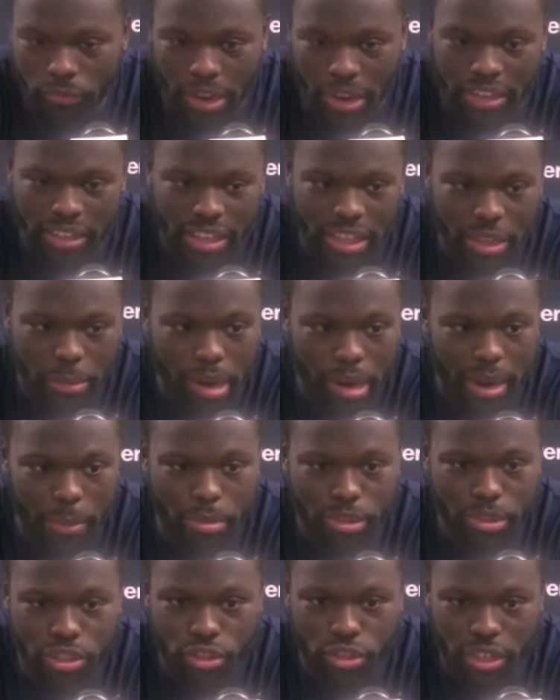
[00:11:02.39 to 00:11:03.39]
finally getting my
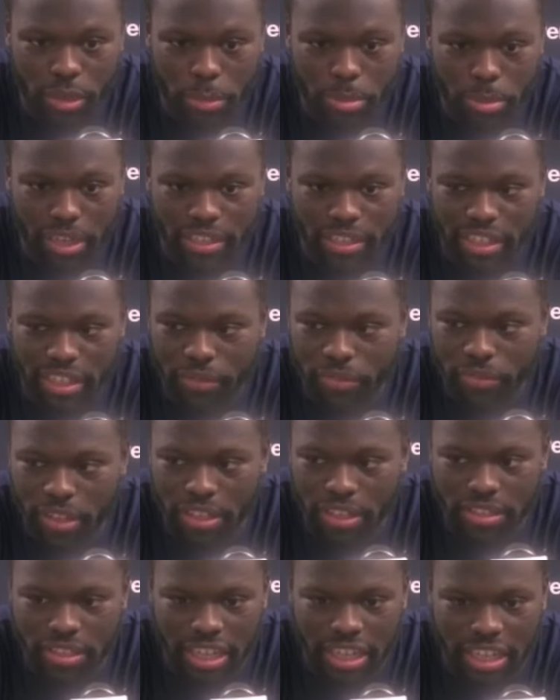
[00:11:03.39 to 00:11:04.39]
opportunity to play
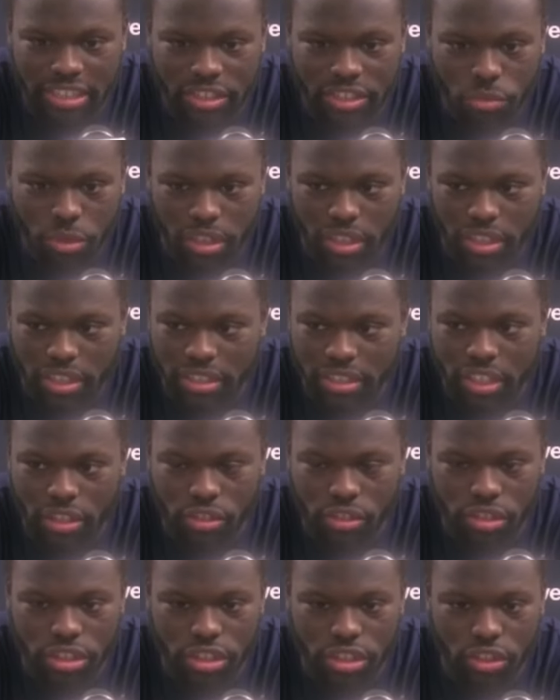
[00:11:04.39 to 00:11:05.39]
defense, and I just want to continue
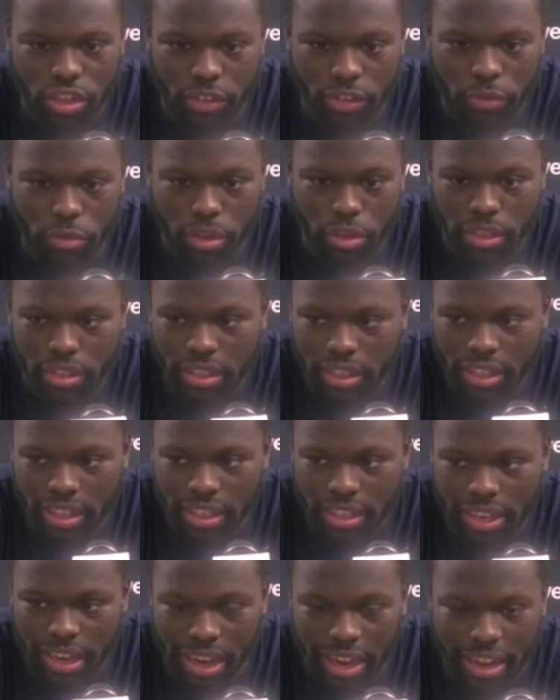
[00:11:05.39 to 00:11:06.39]
to show everyone
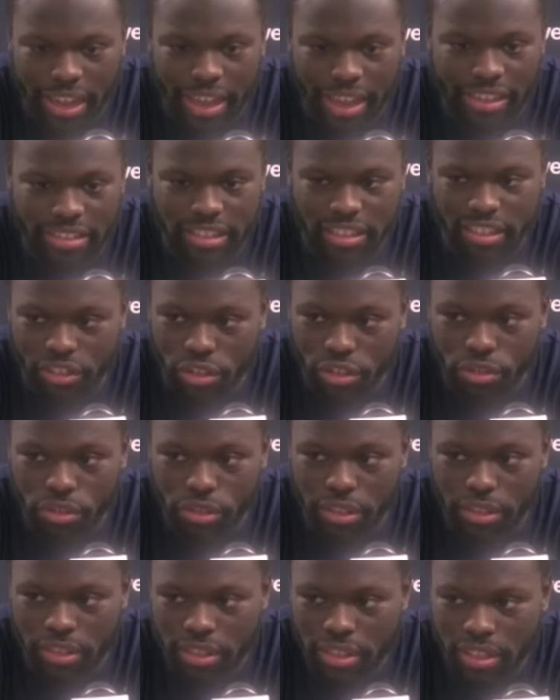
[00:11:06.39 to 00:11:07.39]
that I can actually do
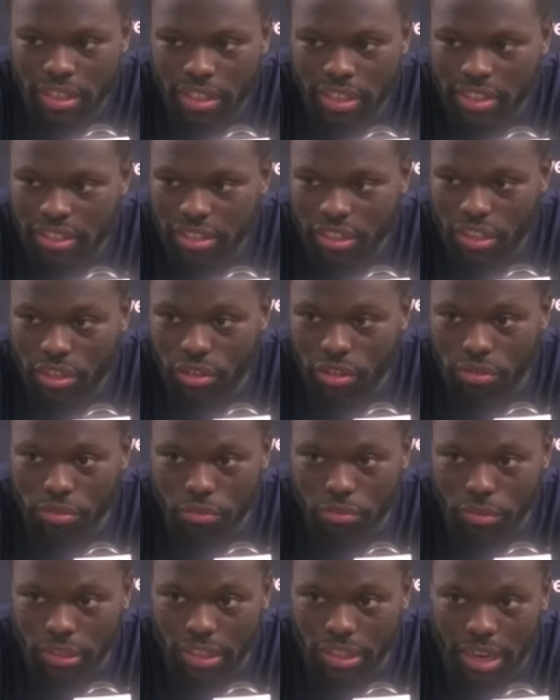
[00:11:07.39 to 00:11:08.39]
it. So
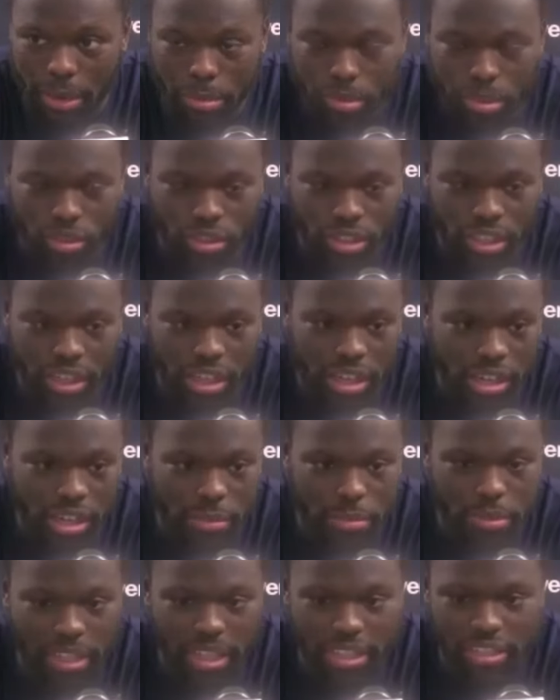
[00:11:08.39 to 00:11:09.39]
when the opportunity
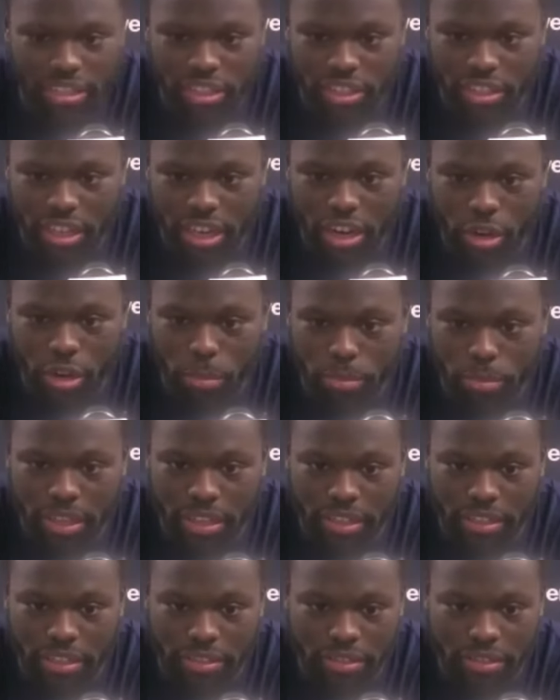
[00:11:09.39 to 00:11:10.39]
comes next year, I hope
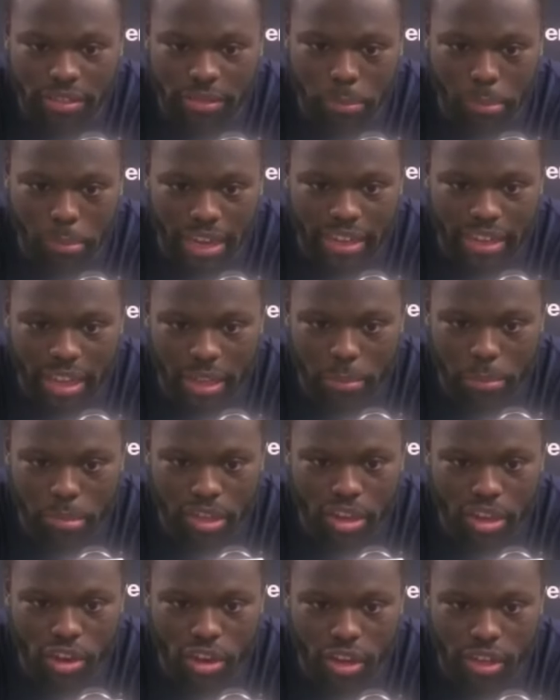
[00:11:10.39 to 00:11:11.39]
they my name be
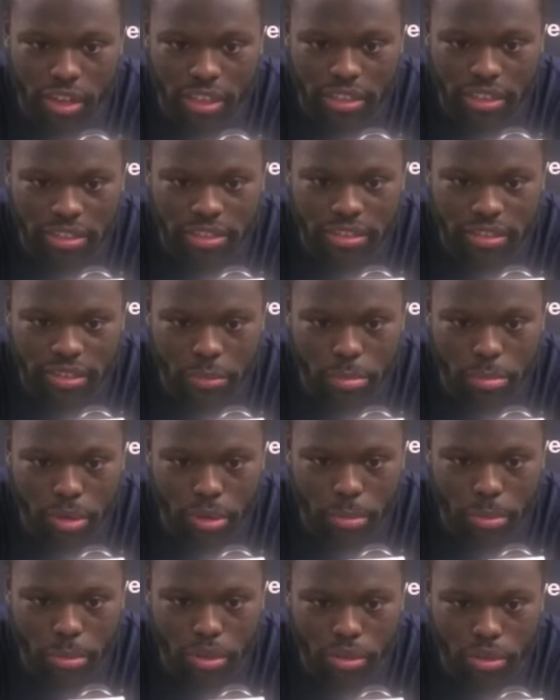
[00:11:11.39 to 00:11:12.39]
called as the Pro
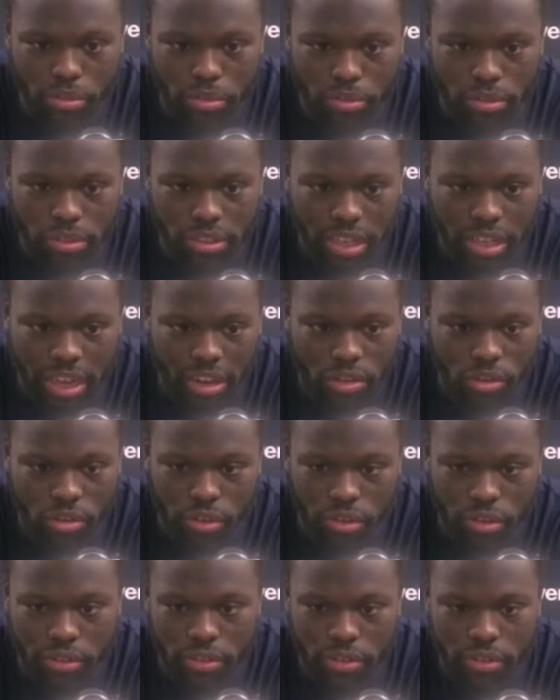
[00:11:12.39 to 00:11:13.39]
Bowl slot
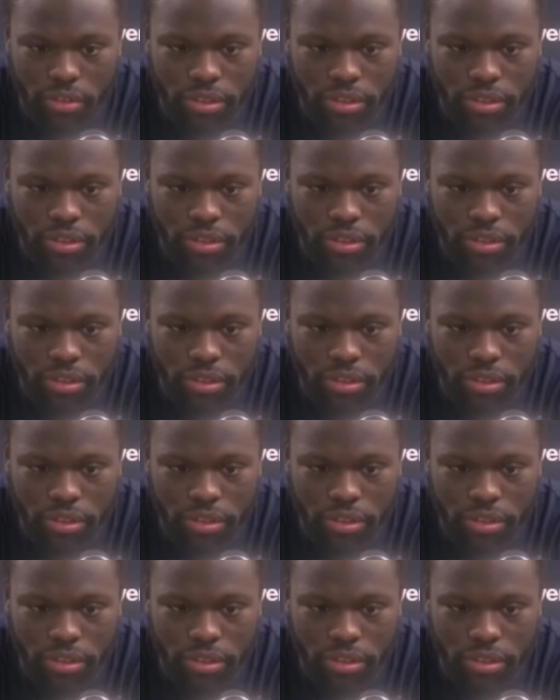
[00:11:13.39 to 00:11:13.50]
corner.